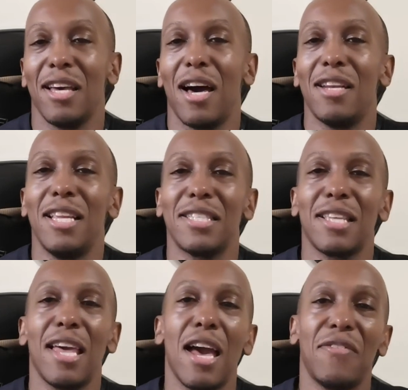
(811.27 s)
unless
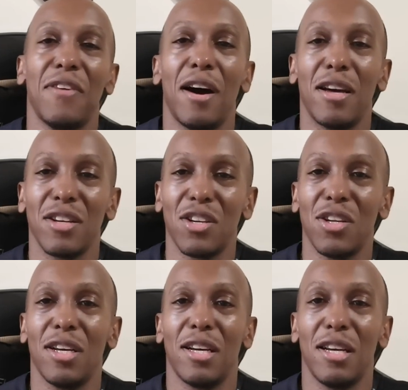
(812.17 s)
they have
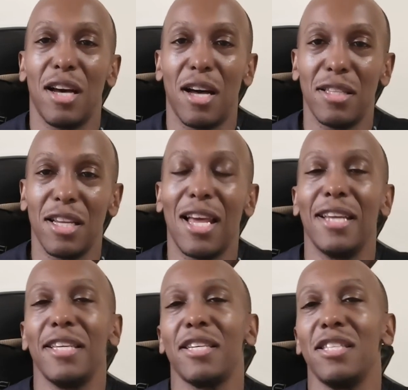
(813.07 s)

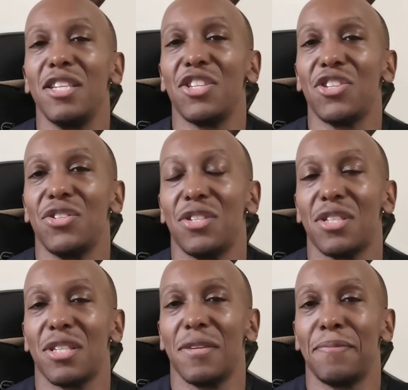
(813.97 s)
underlying conditions.